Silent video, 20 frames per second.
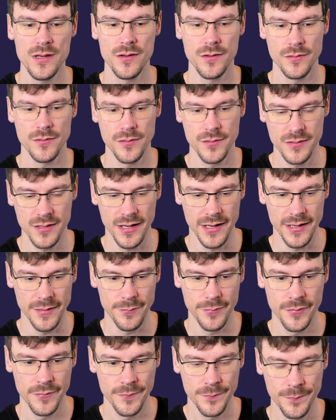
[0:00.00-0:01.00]
you use
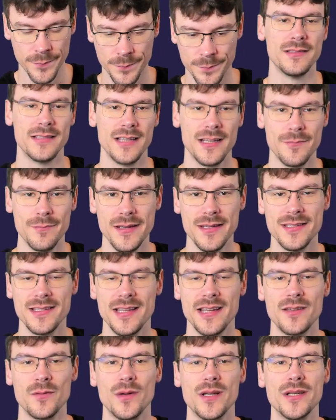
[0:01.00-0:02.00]
Leap. That means
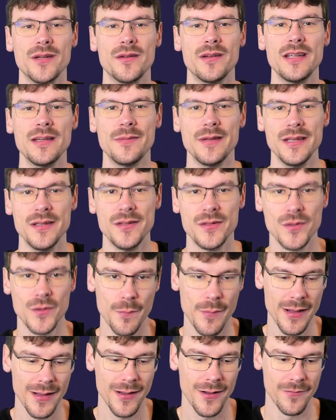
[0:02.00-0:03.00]
that when you leap into a
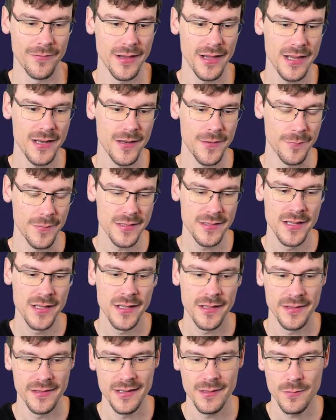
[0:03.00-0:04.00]
pack of enemies,
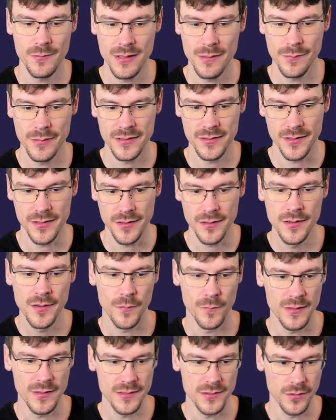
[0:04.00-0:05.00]
they will be stunned
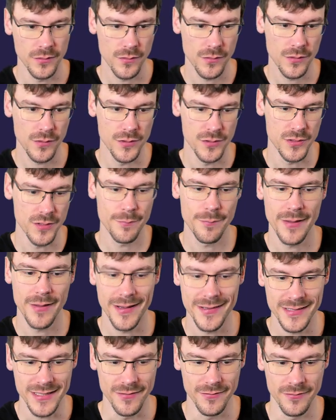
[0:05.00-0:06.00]
with the concussion
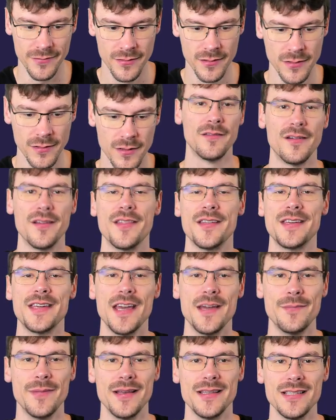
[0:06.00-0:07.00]
passive. For the
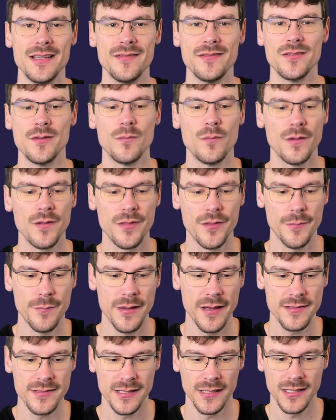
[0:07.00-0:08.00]
K passive, you want the
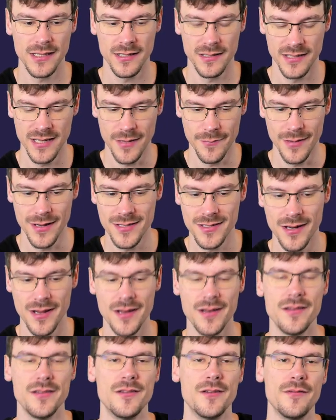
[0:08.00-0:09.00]
berserking damage
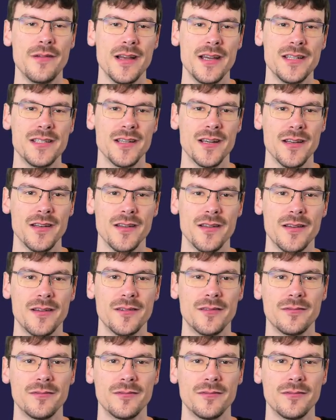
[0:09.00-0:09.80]
and duration.